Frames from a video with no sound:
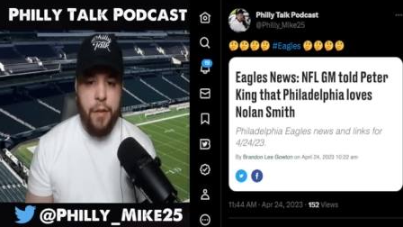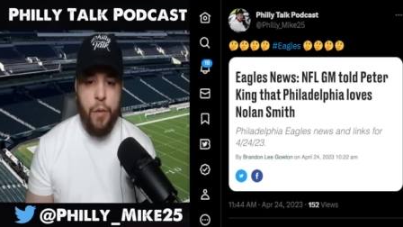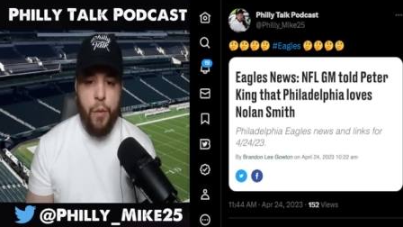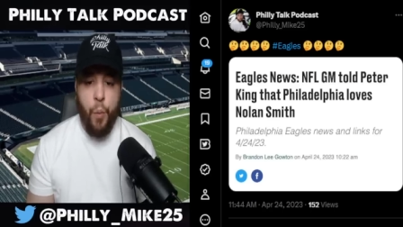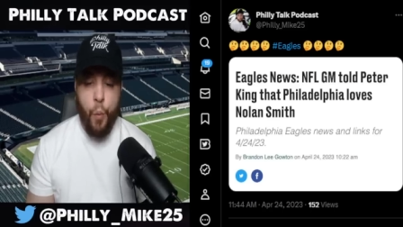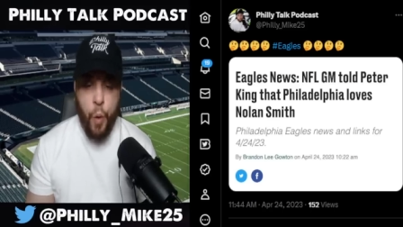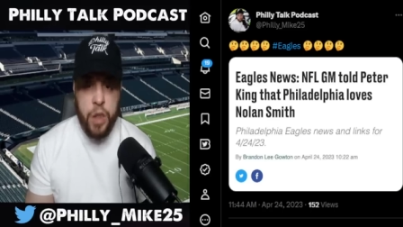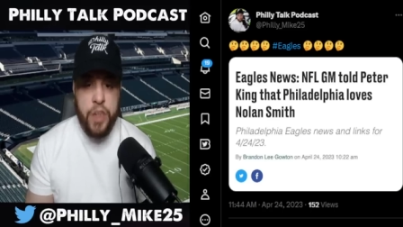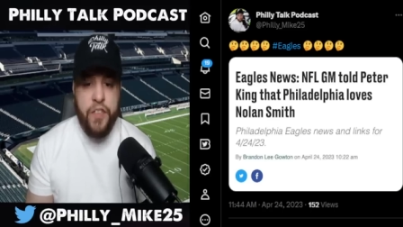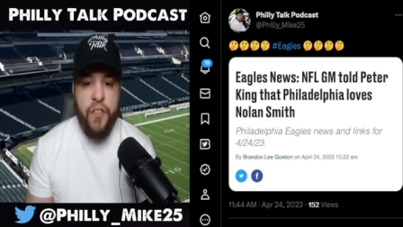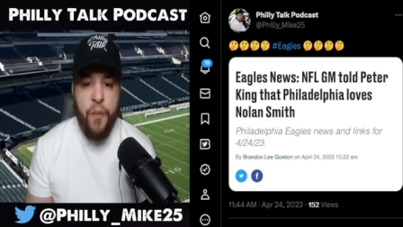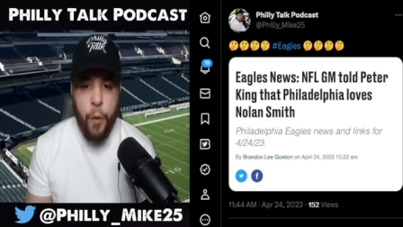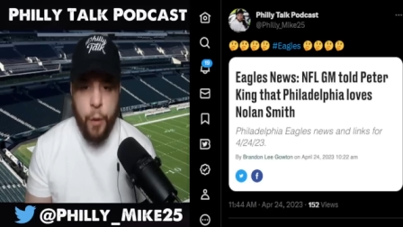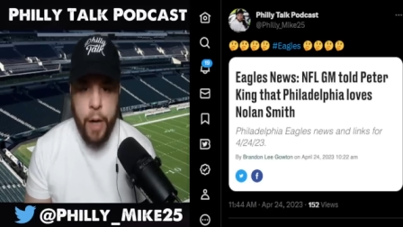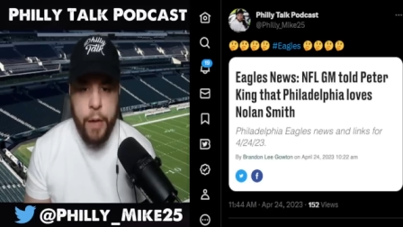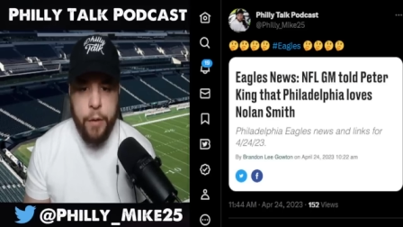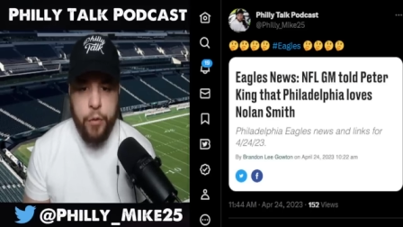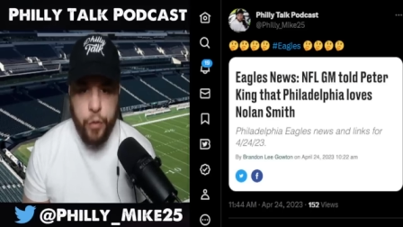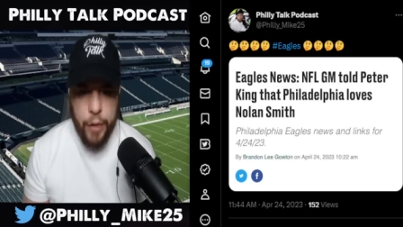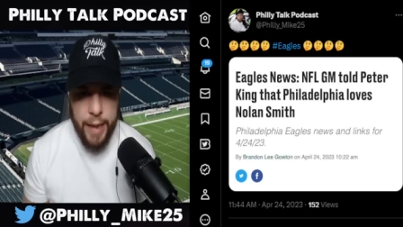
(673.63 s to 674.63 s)
was for
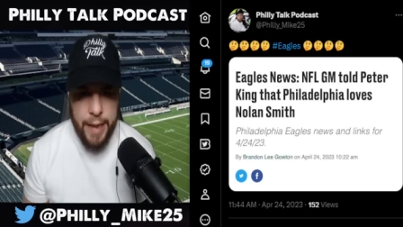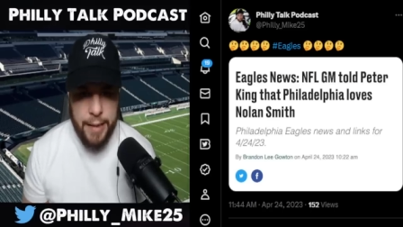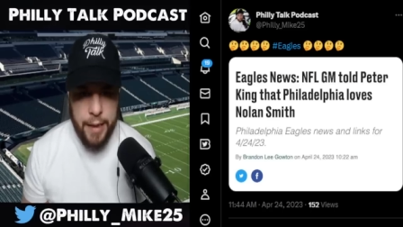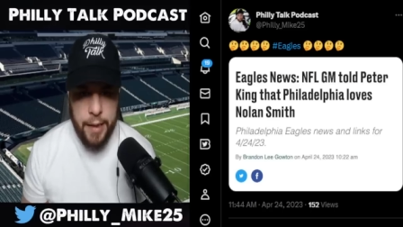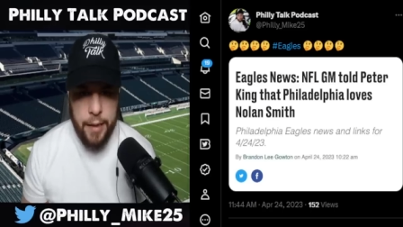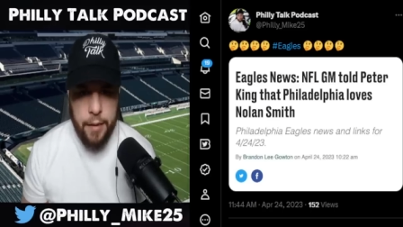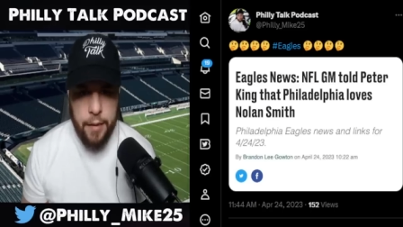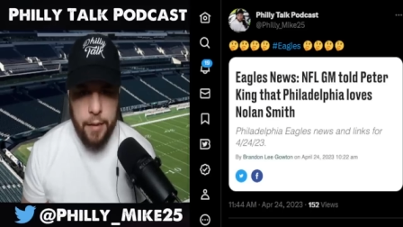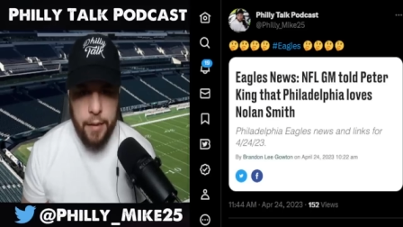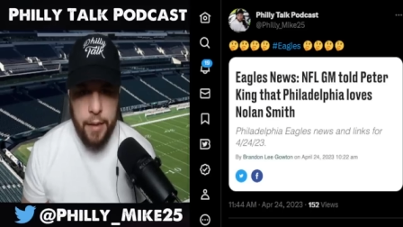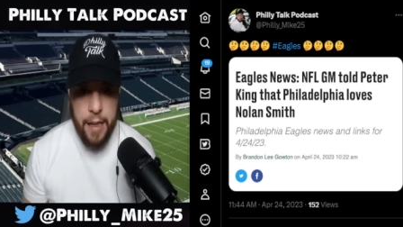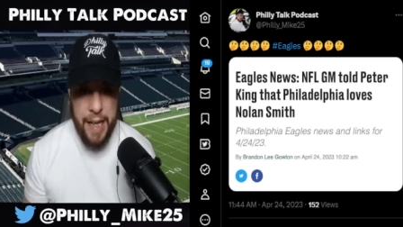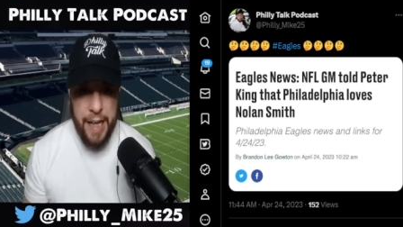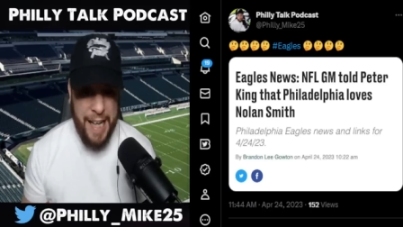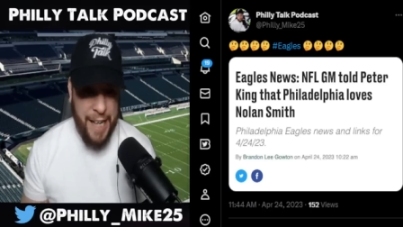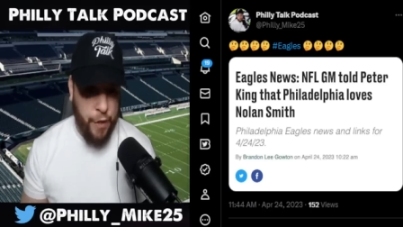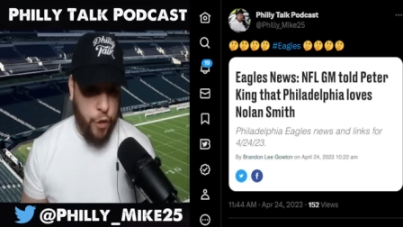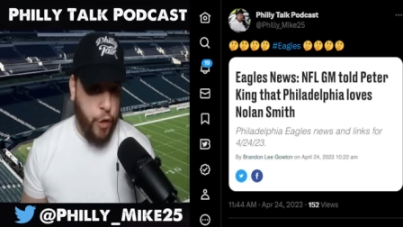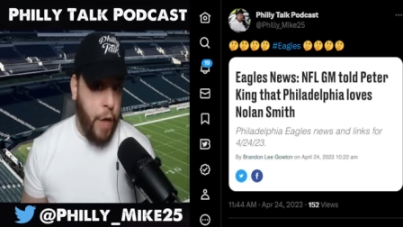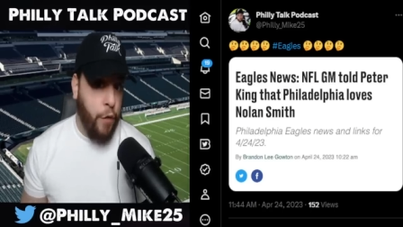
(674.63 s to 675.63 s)
a reason.
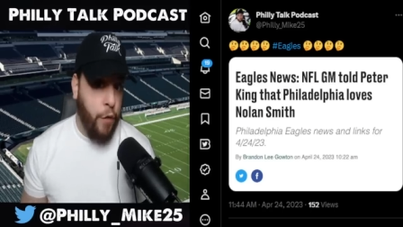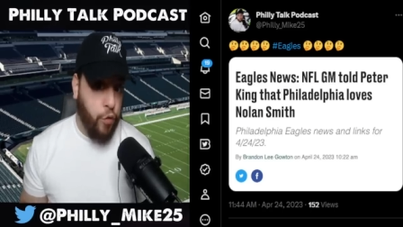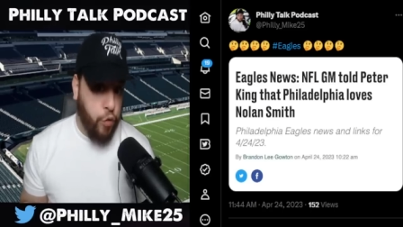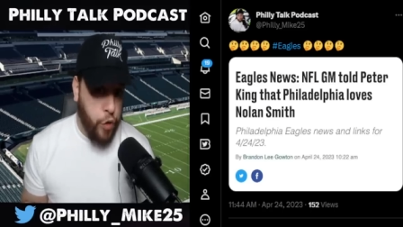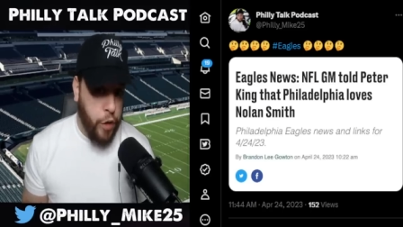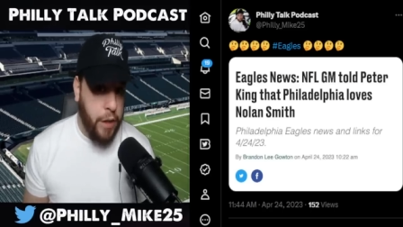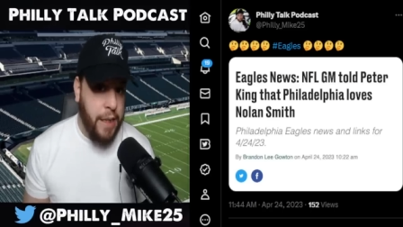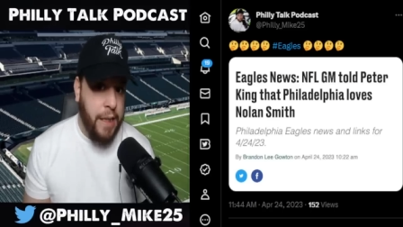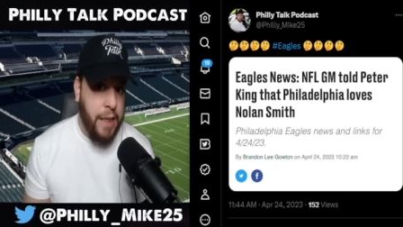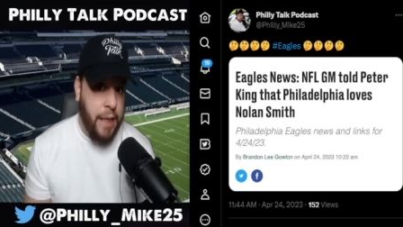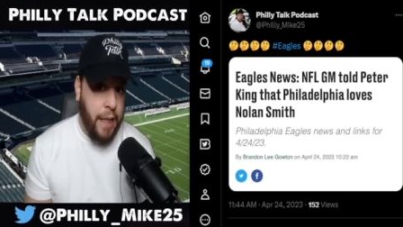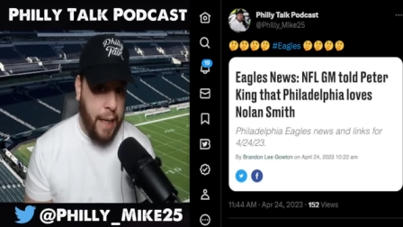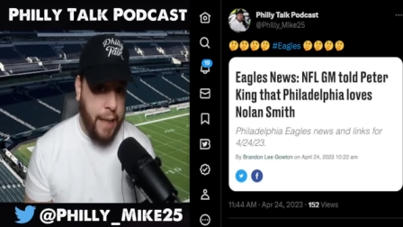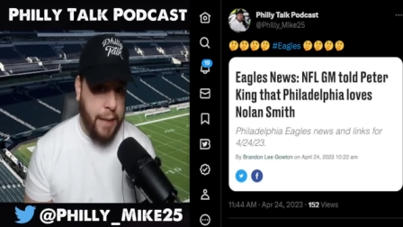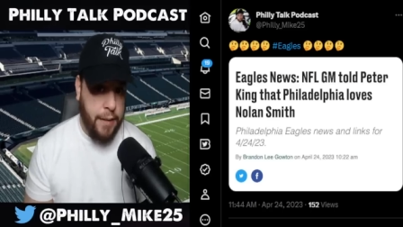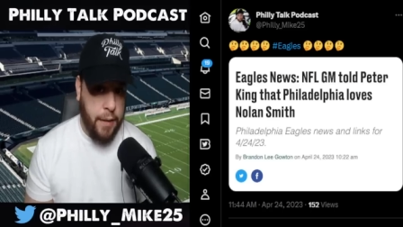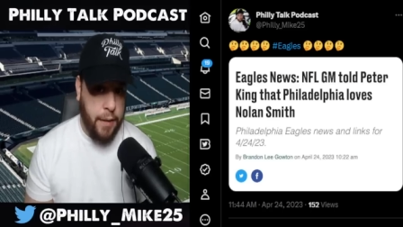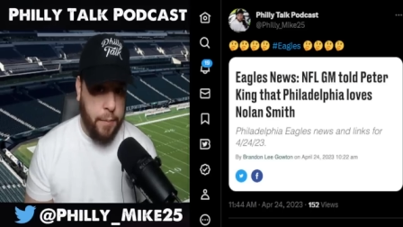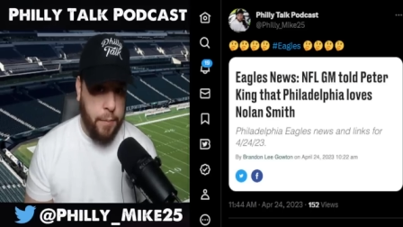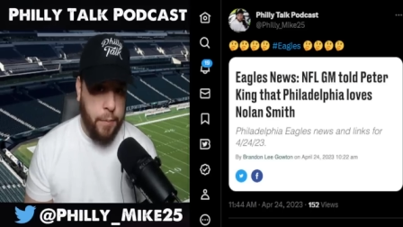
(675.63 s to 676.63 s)
Either they really
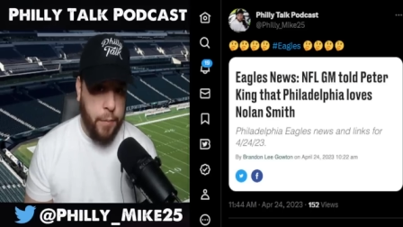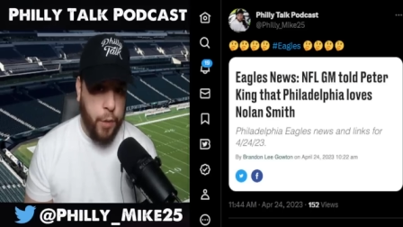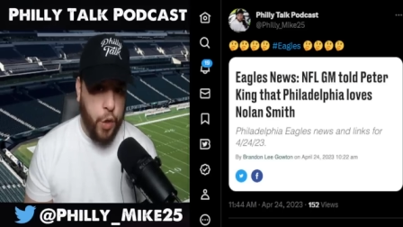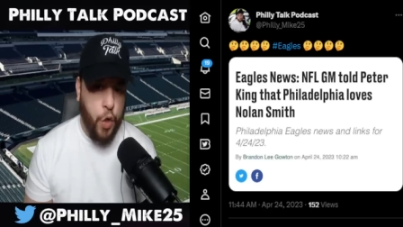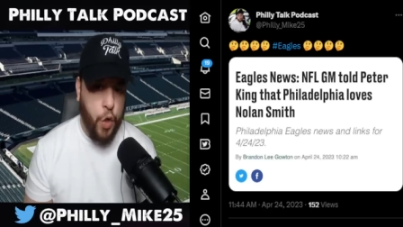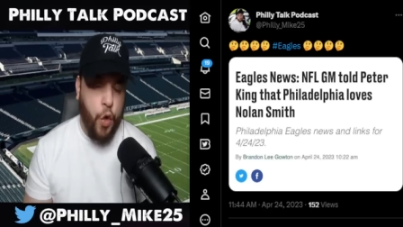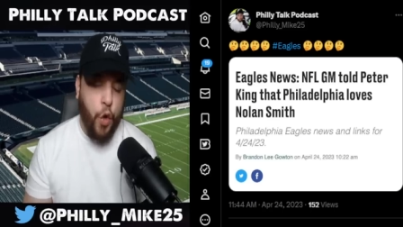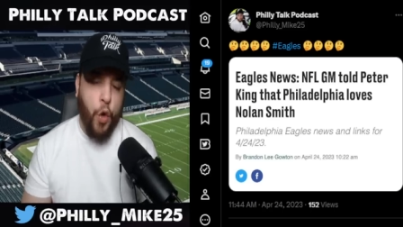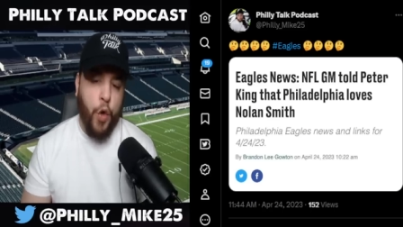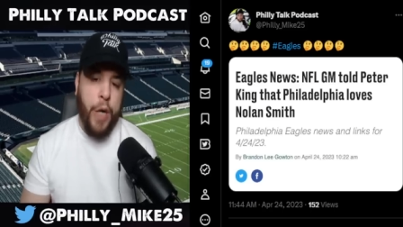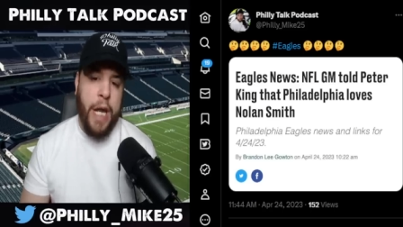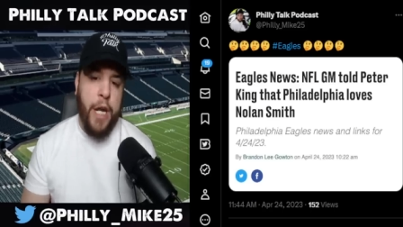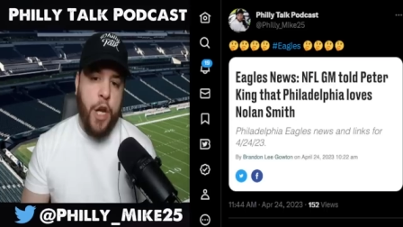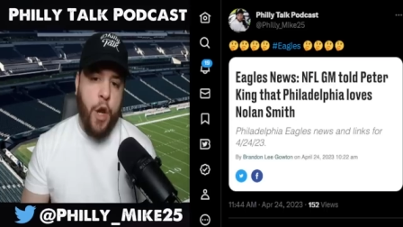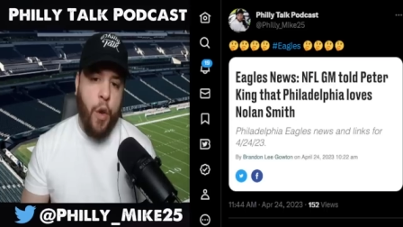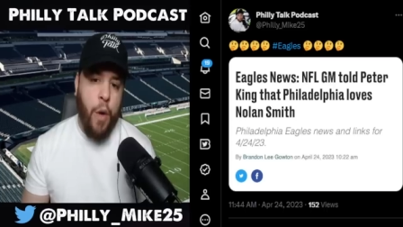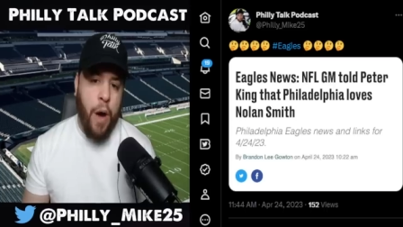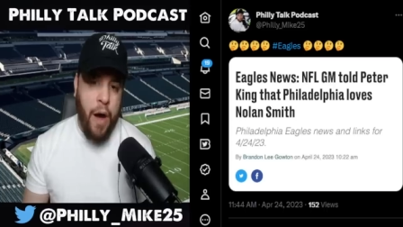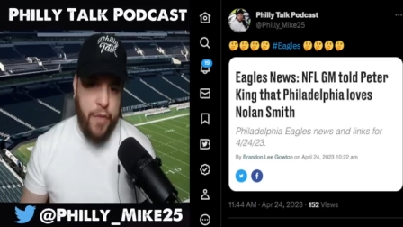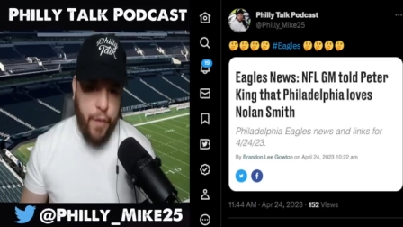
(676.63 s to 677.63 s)
liked them or they
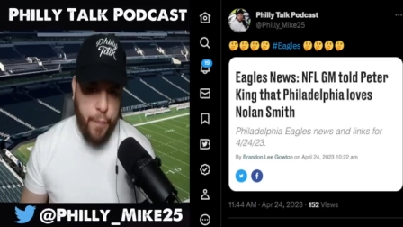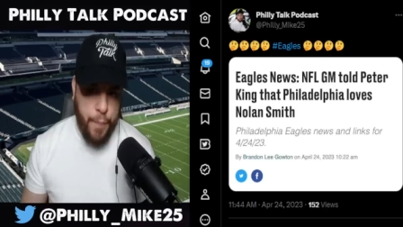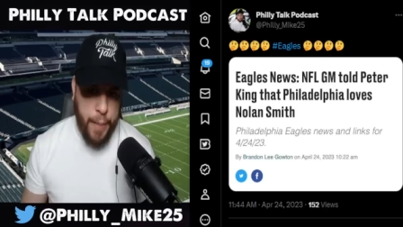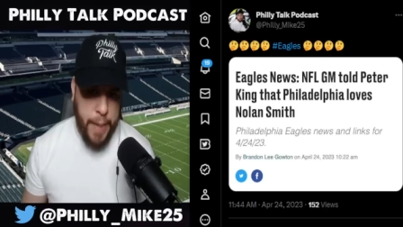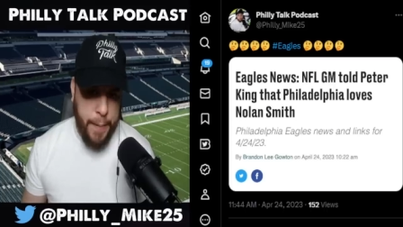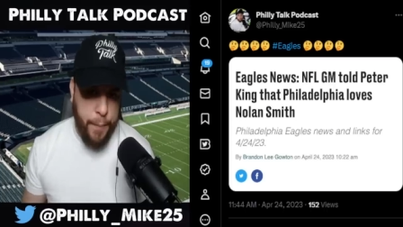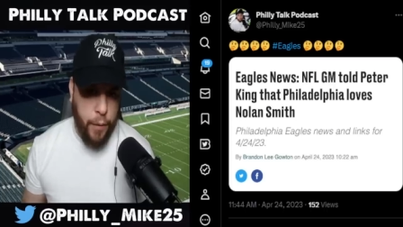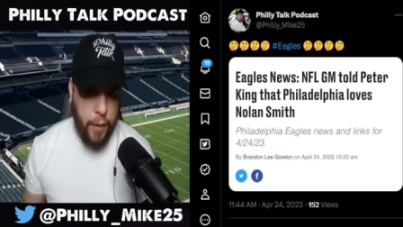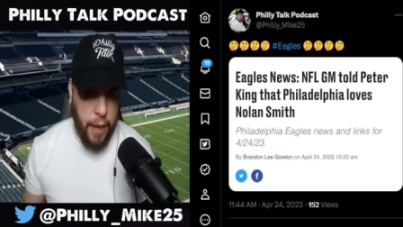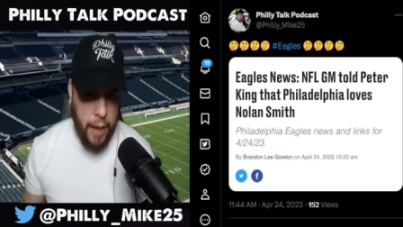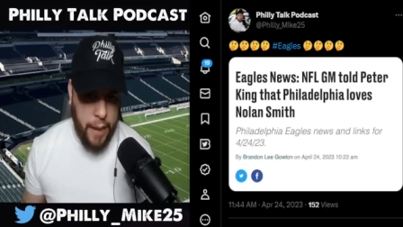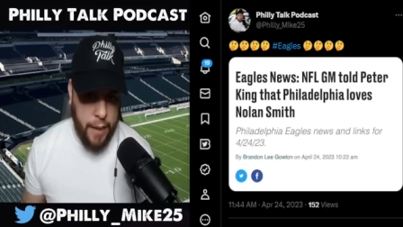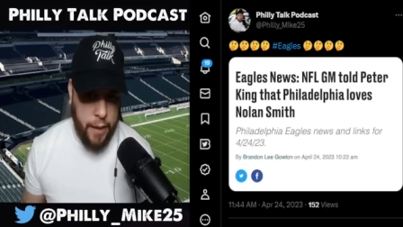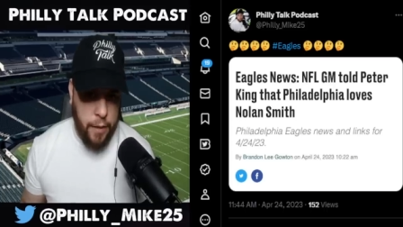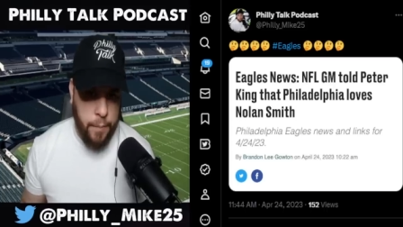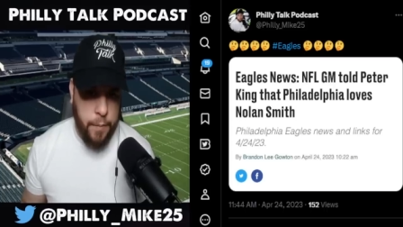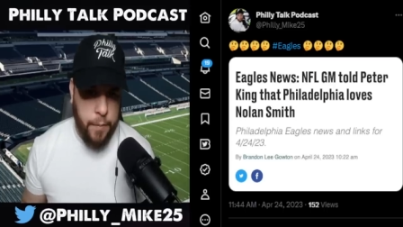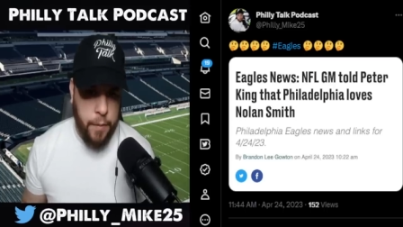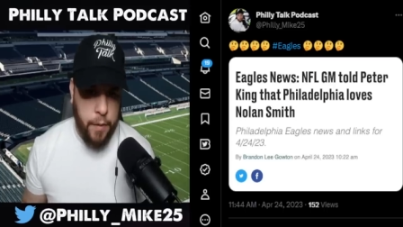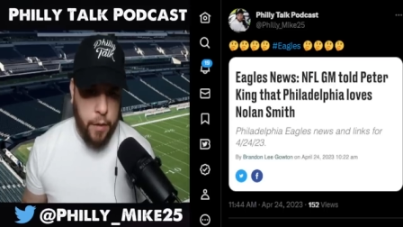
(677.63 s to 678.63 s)
know other people like
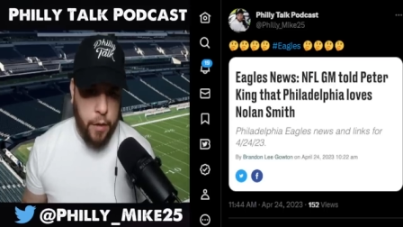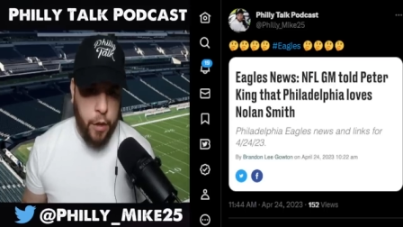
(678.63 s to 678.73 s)
them.